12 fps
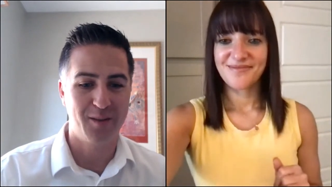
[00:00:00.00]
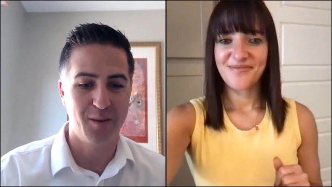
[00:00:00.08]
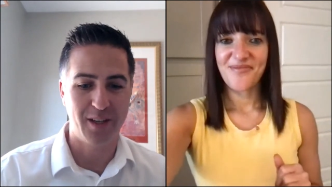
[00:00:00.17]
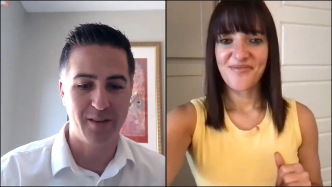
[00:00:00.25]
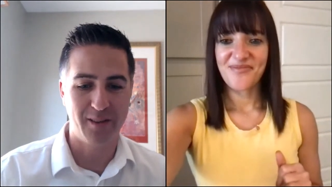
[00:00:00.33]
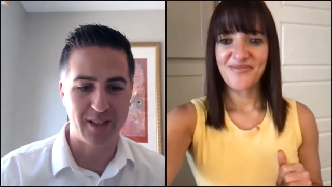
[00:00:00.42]
Speaker 1: So
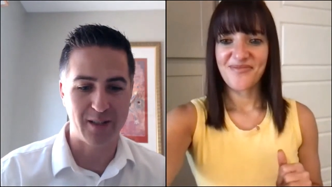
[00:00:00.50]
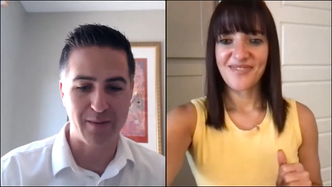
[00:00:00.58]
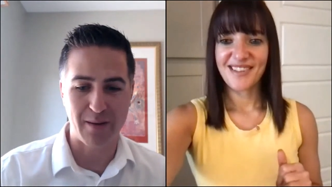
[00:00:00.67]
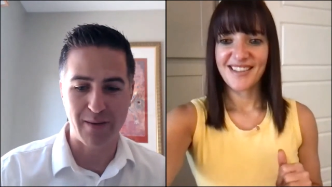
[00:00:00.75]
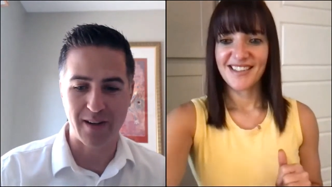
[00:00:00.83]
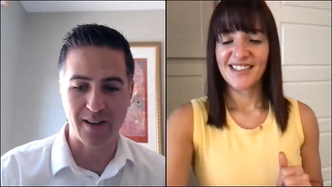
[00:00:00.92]
we'll give it just
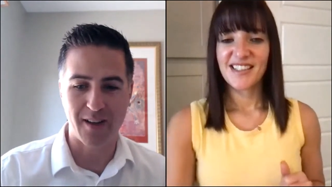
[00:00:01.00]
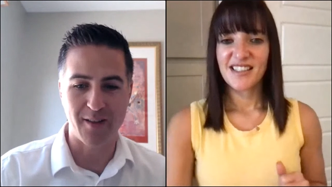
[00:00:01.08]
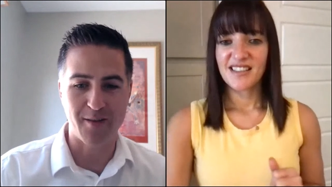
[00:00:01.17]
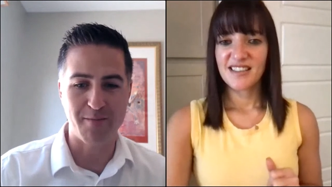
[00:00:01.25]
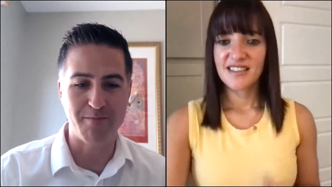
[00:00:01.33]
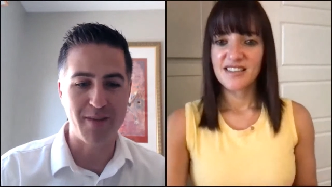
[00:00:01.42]
maybe
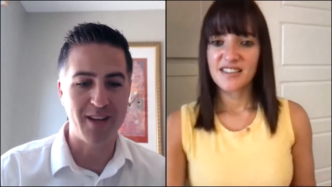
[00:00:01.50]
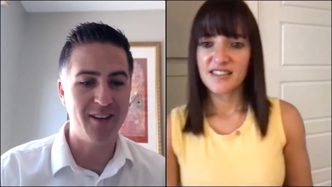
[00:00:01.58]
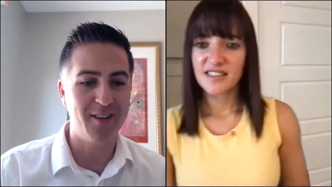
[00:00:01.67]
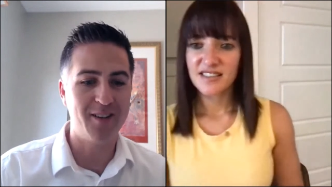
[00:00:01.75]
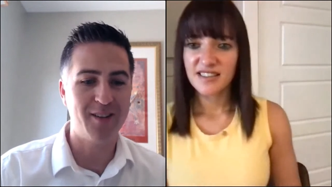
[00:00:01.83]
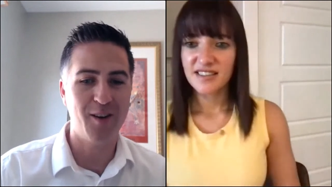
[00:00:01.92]
another minute
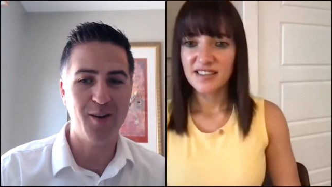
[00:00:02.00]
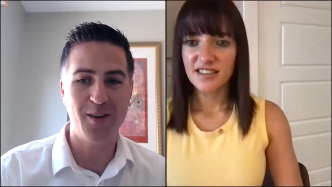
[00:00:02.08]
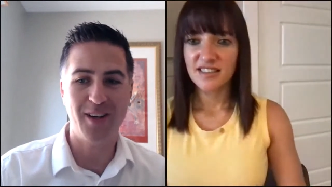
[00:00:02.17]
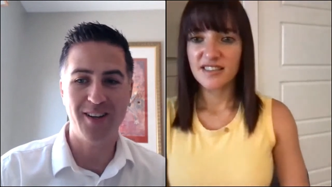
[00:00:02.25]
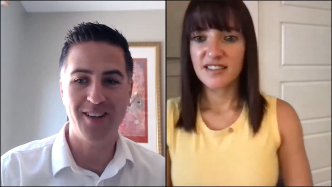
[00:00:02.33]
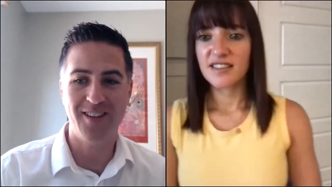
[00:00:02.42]
or so
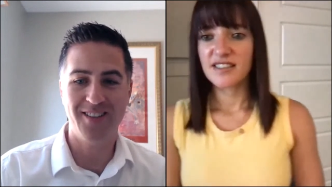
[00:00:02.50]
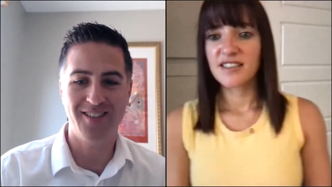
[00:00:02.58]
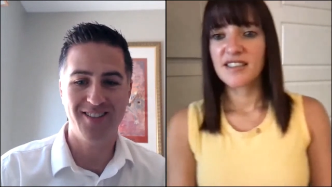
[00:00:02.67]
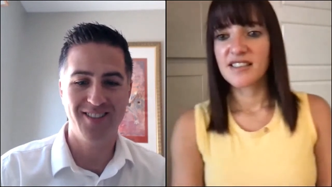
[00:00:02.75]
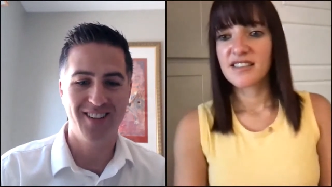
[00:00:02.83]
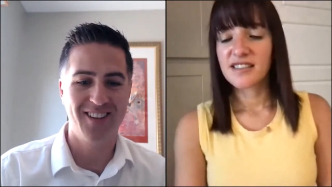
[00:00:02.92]
here,
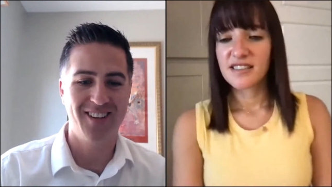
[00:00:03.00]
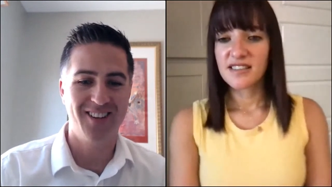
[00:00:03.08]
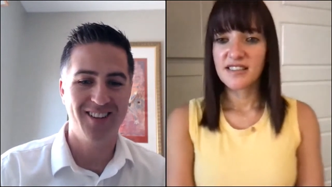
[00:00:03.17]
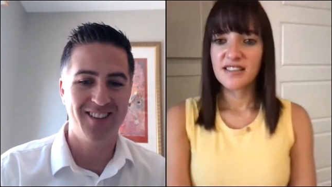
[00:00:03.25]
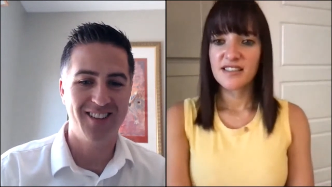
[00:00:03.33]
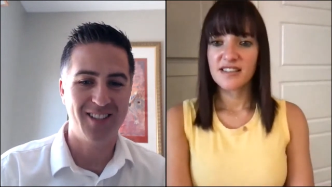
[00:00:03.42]

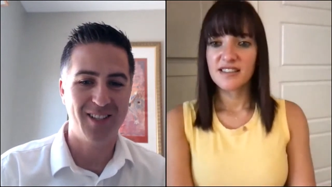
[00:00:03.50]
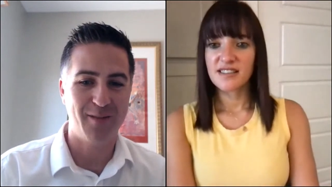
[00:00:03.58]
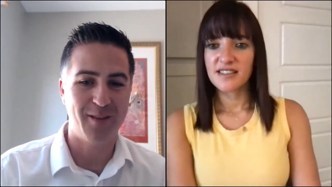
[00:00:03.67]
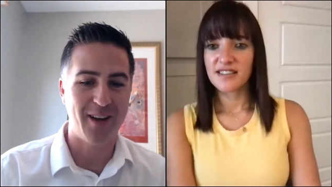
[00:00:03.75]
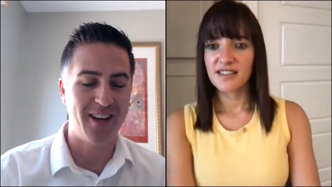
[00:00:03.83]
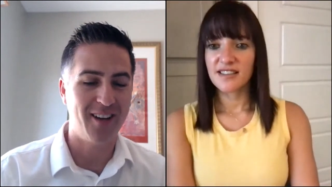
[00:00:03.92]
see
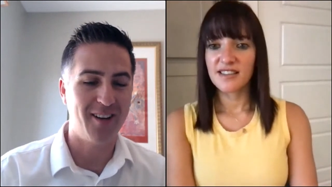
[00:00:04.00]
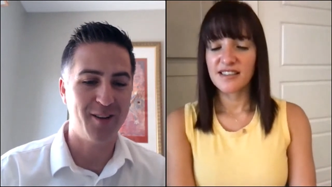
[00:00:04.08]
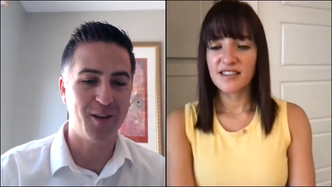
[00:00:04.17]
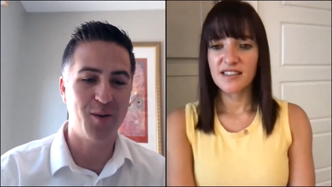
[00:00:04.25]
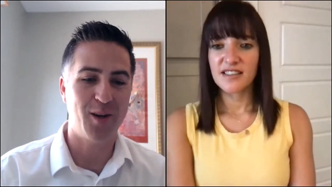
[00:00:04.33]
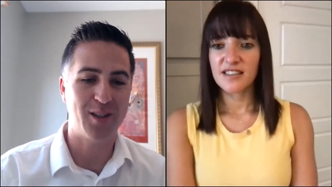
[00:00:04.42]
if any other
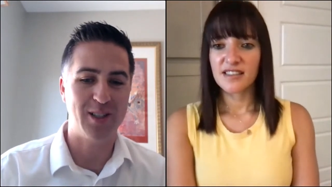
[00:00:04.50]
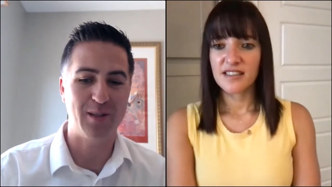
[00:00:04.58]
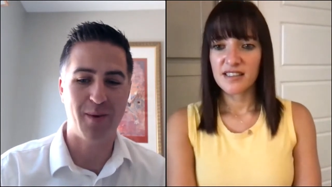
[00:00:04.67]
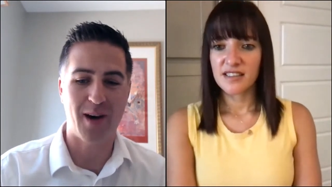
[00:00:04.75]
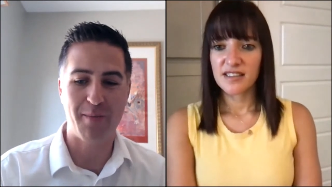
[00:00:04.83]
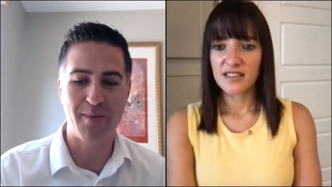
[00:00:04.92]
questions
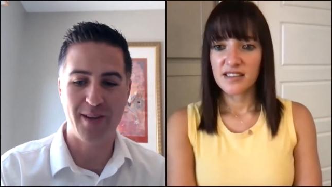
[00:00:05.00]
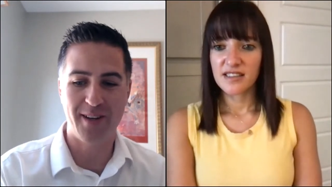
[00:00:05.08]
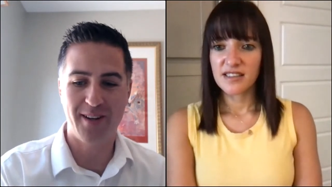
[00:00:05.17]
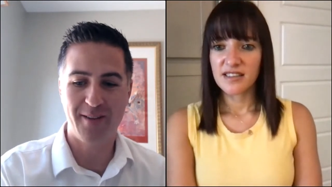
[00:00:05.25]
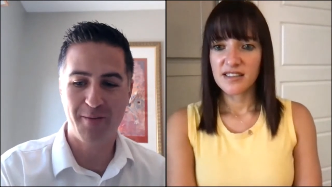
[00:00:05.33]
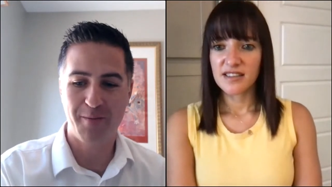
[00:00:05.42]
pop
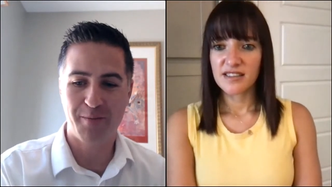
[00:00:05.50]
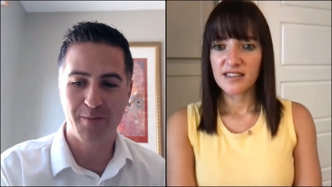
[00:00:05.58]
in.